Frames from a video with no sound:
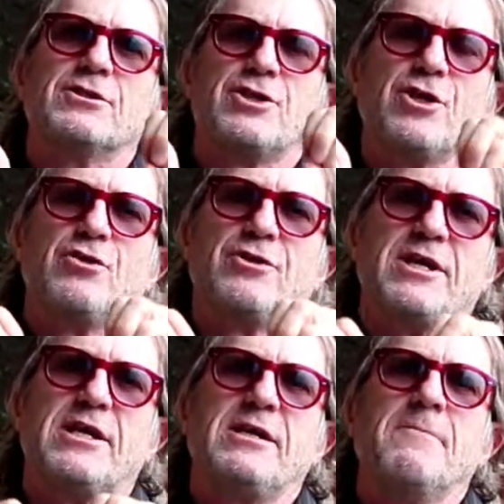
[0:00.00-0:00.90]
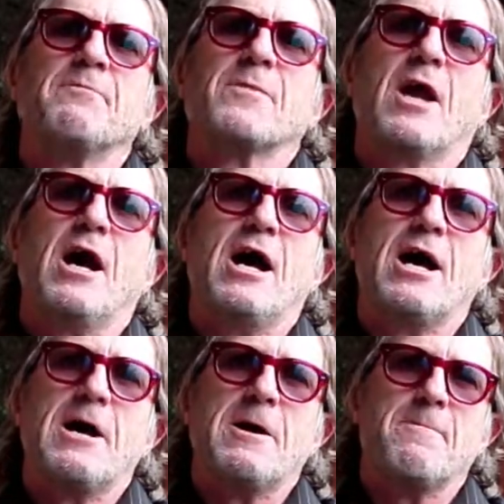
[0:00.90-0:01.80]
to the
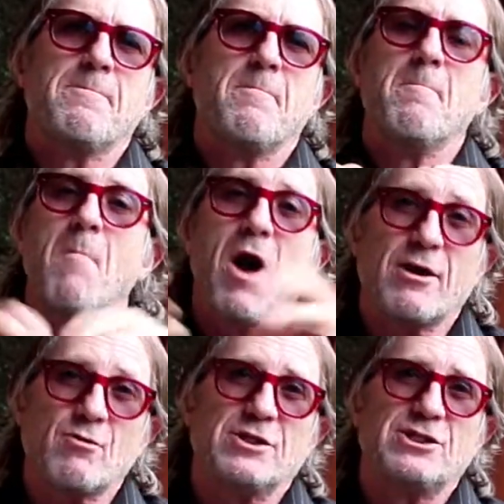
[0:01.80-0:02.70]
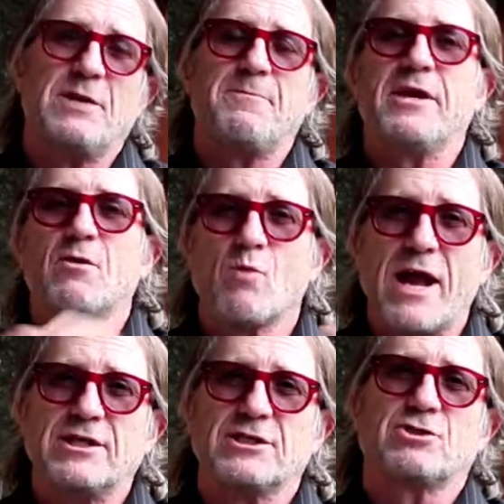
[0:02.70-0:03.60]
microchipping
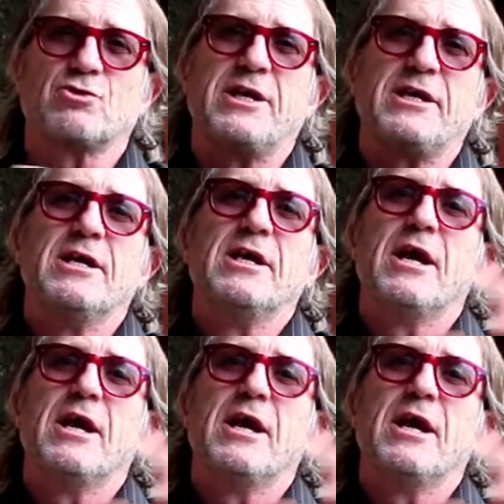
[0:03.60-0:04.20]
registry